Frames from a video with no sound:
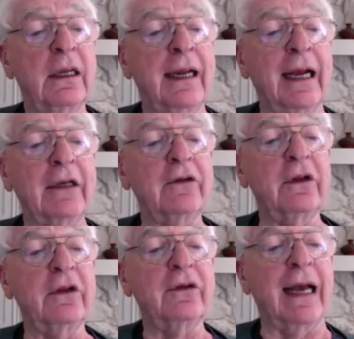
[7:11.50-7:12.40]
Next
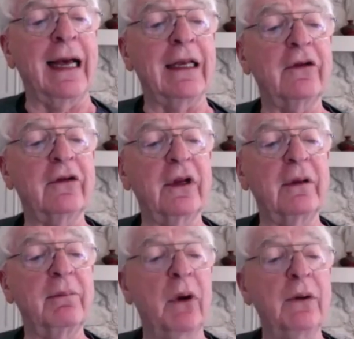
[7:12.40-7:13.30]
is
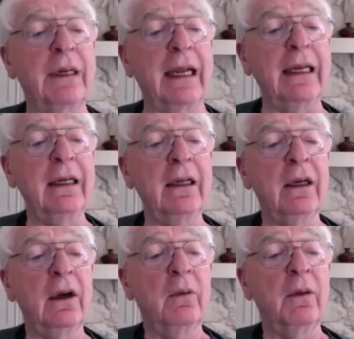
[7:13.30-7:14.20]
Alison Bodine
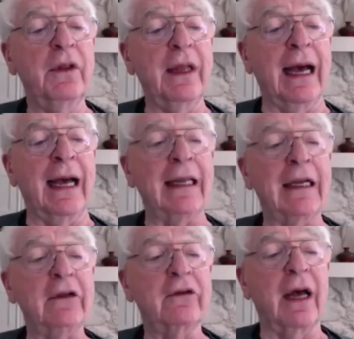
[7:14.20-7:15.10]
with the
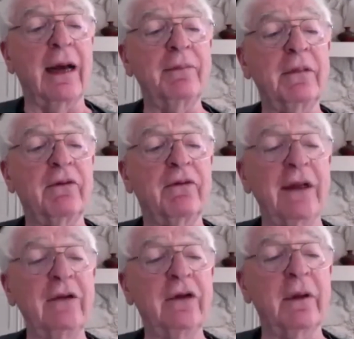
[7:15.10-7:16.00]
Alex Saab
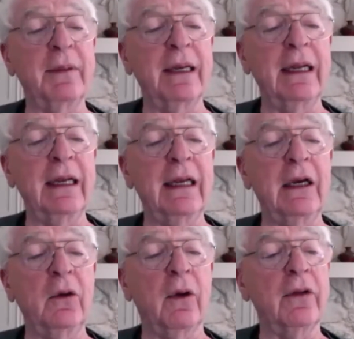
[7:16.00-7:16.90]
Defense Committee
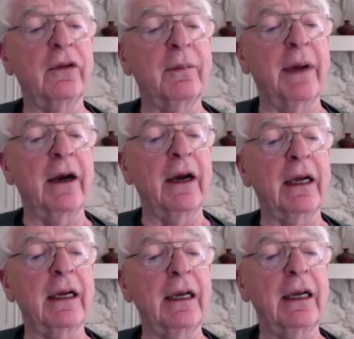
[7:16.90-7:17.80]
in North
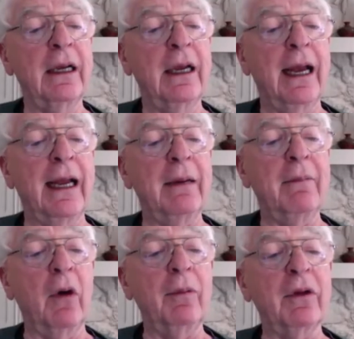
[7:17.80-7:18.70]
America and the
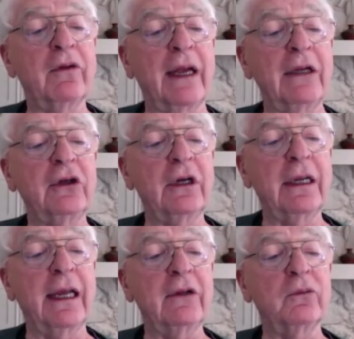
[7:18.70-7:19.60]
Mobilization
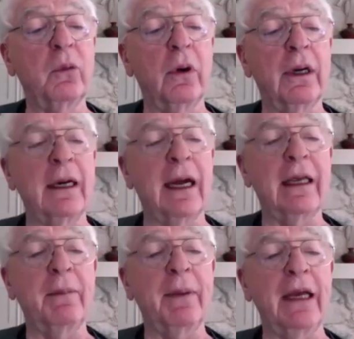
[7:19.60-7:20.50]
Against War and
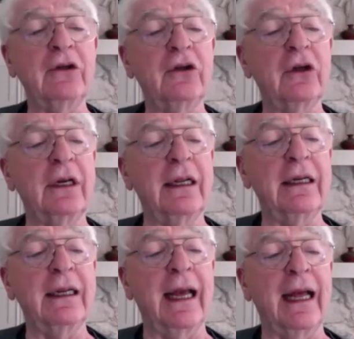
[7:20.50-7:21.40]
Occupation
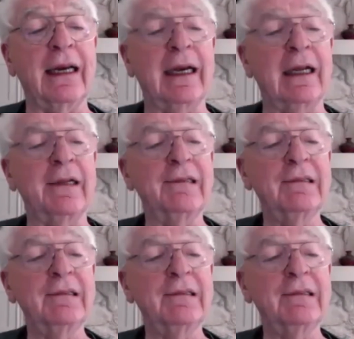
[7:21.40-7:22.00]
in Canada.